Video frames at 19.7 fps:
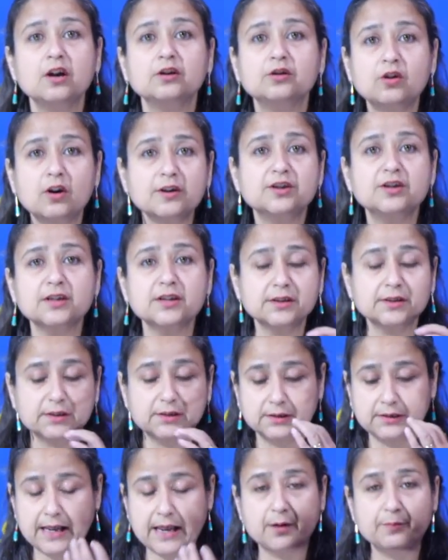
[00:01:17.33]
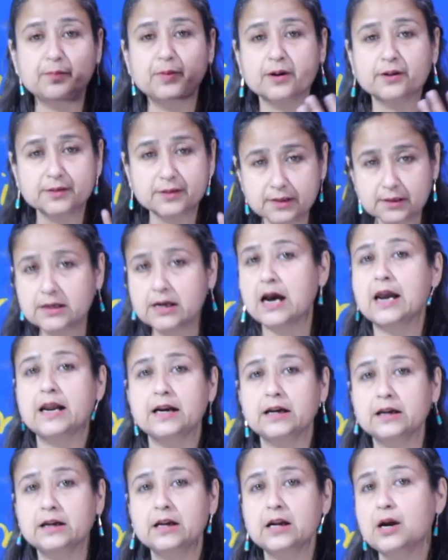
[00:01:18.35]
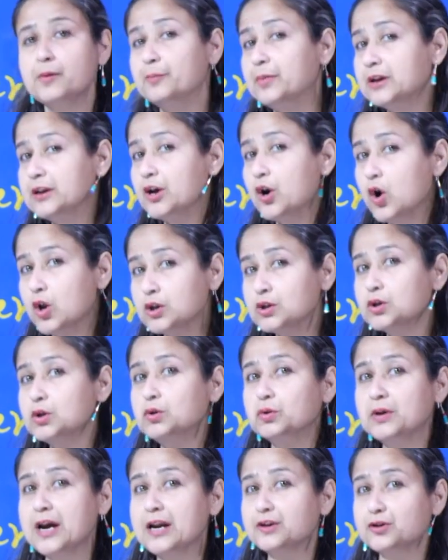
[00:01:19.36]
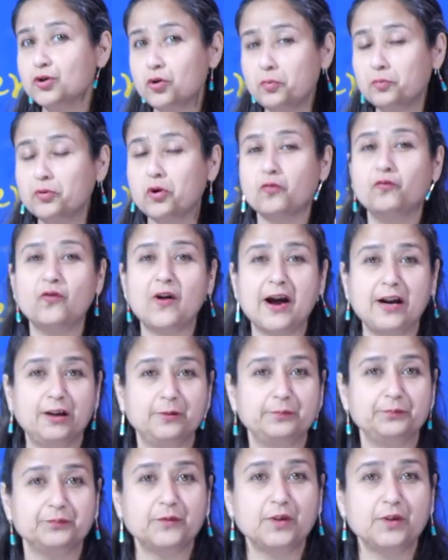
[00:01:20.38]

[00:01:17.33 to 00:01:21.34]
not just their percentile, but they also look at your profile.